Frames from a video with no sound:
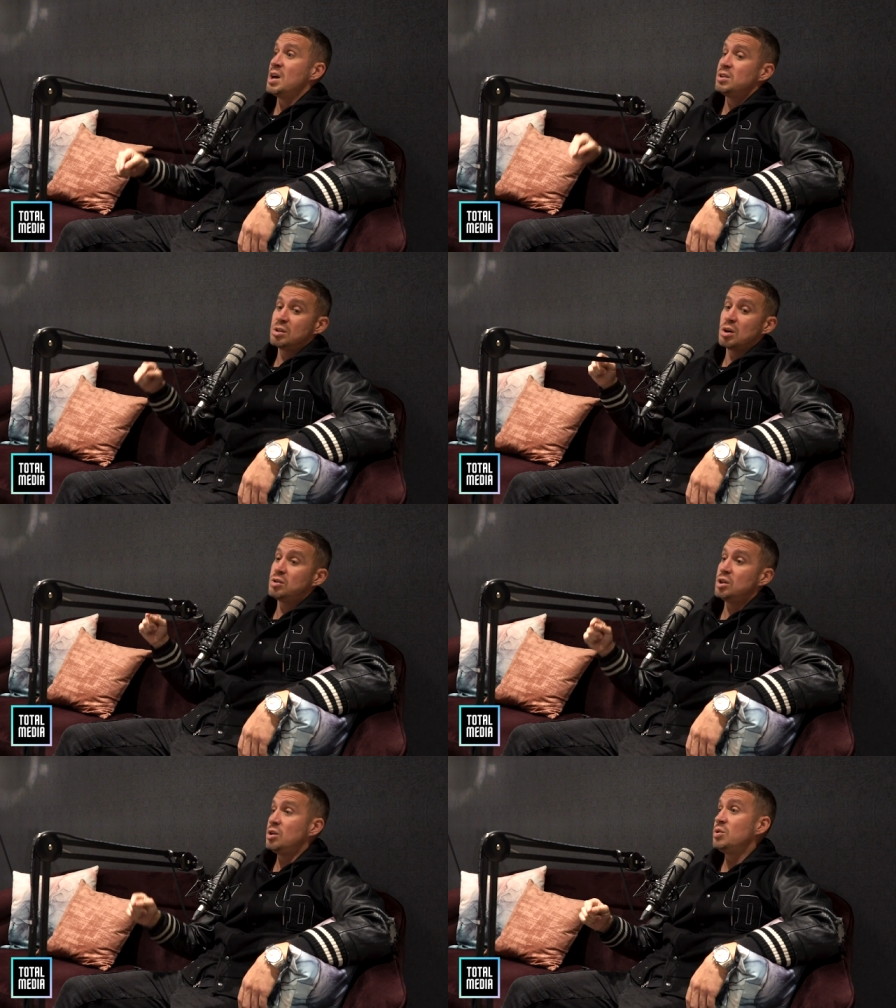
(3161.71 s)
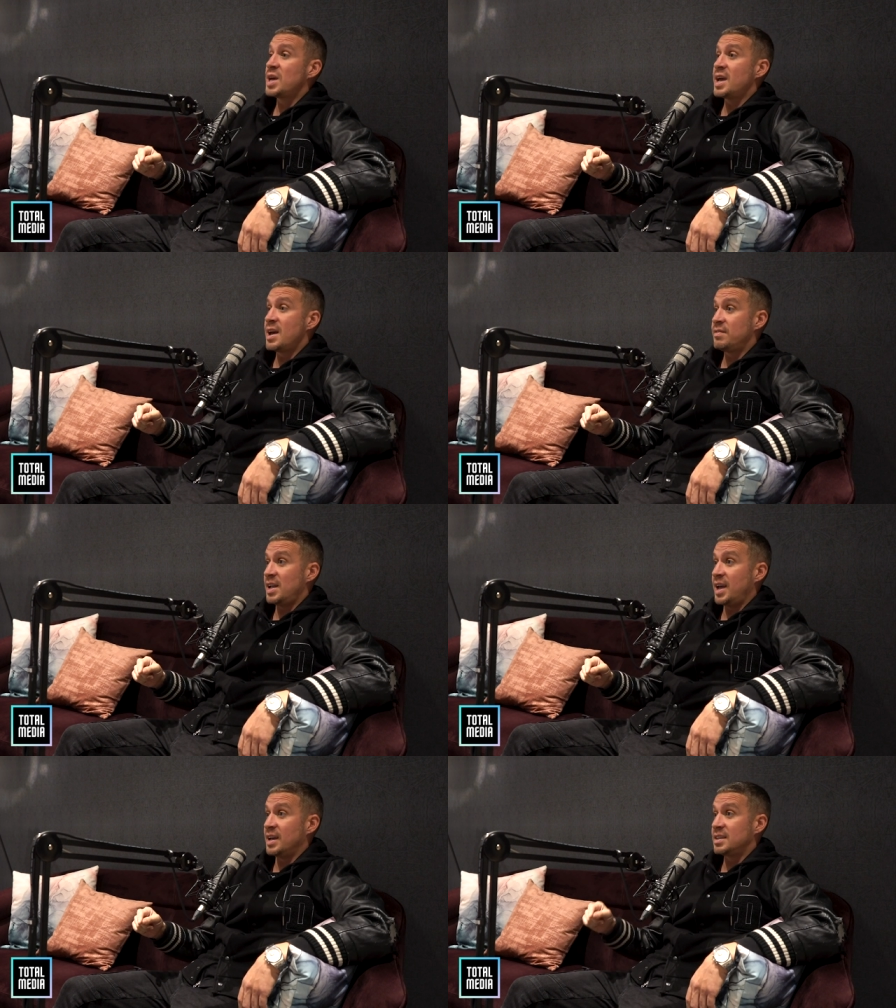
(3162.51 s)
to go to UK
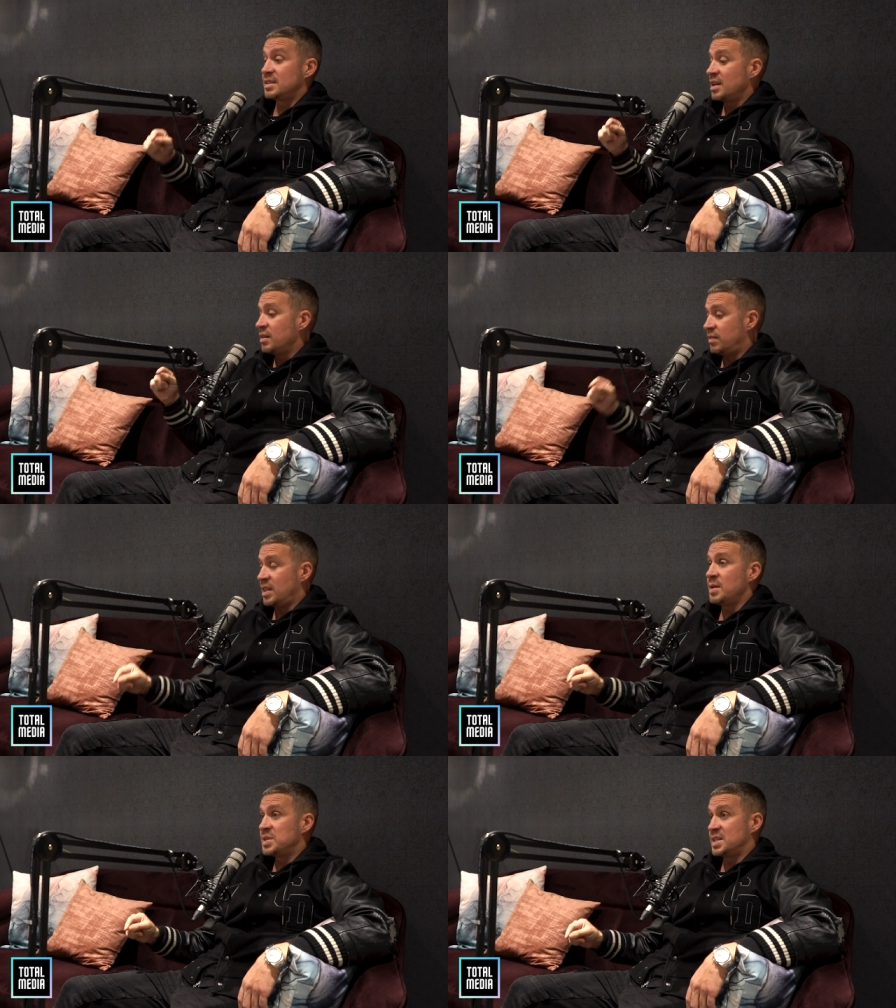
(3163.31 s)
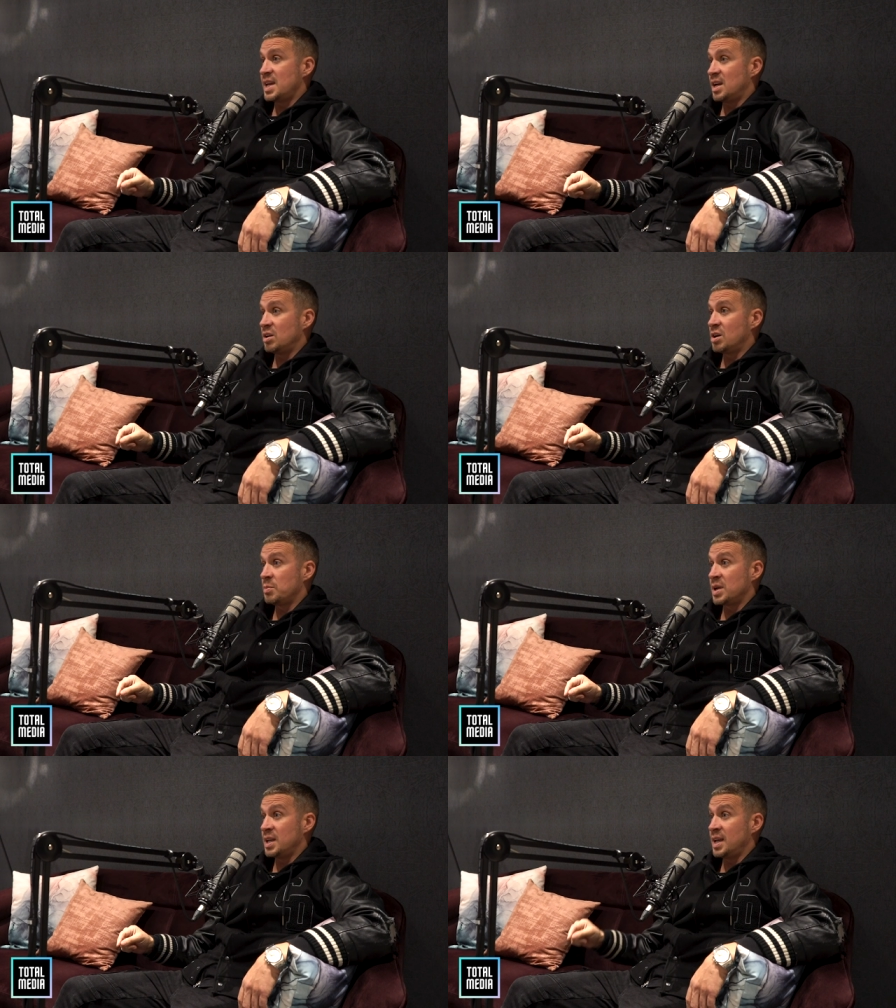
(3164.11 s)
athletics for them to take a look at
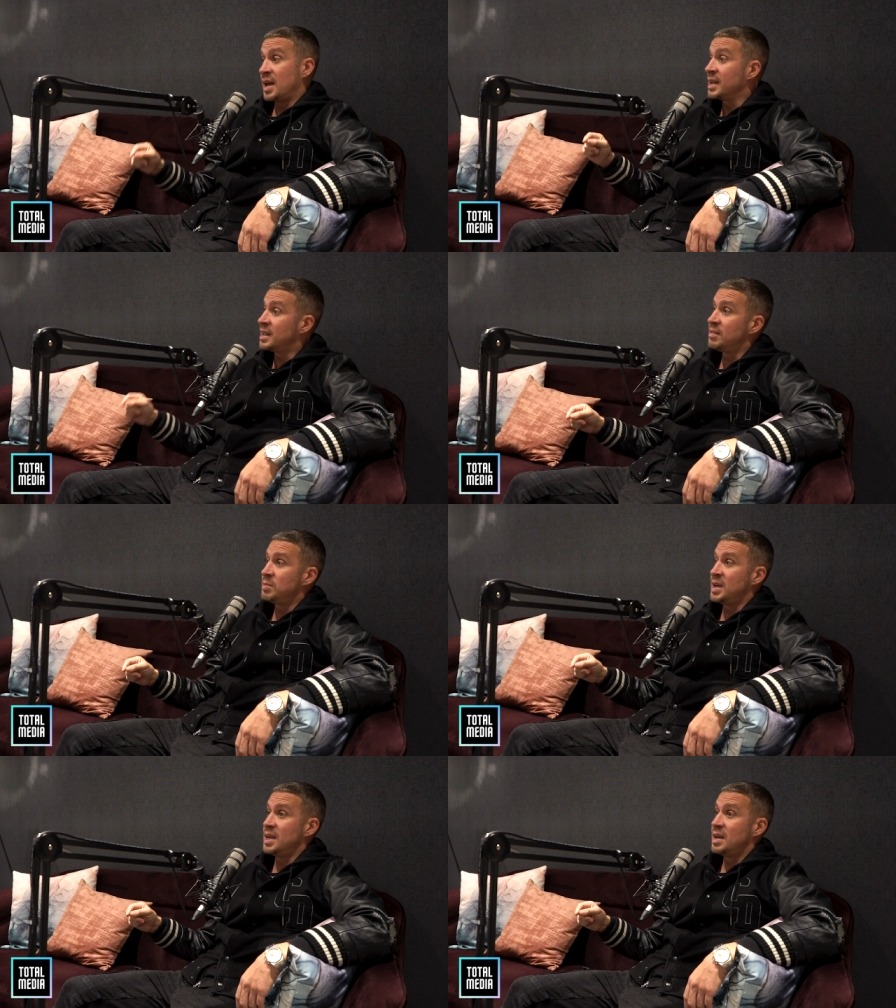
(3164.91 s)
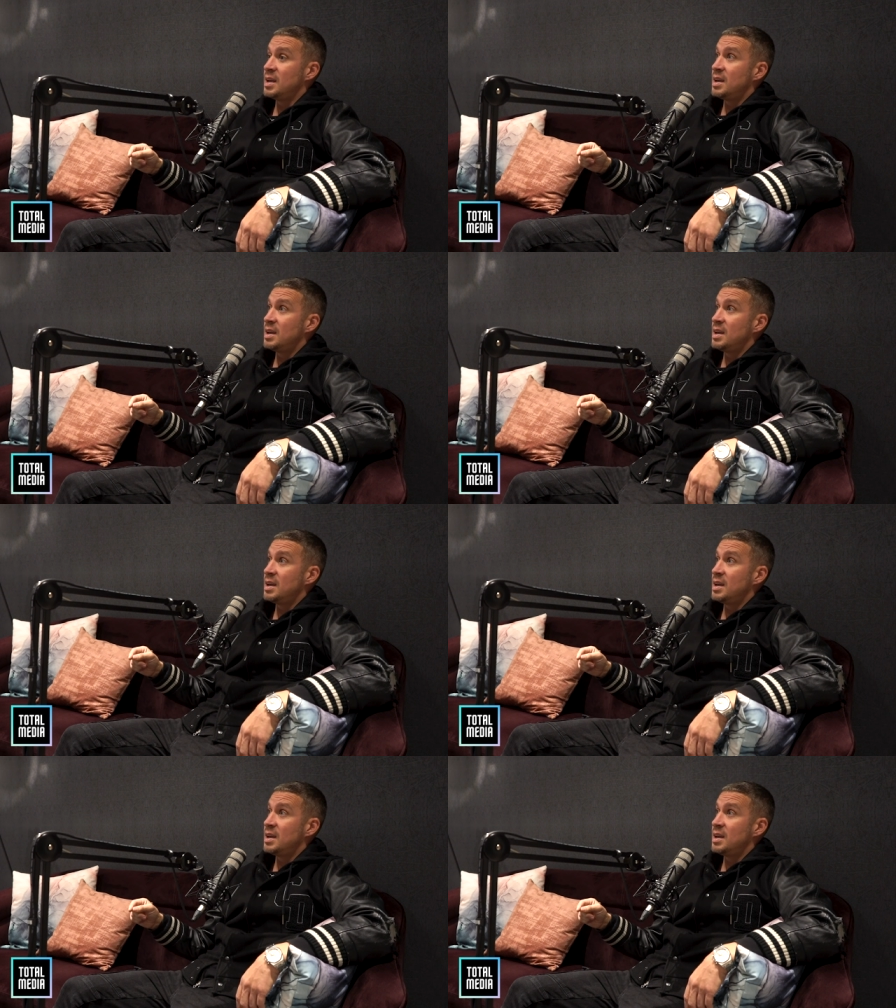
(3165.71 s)
my knee and give me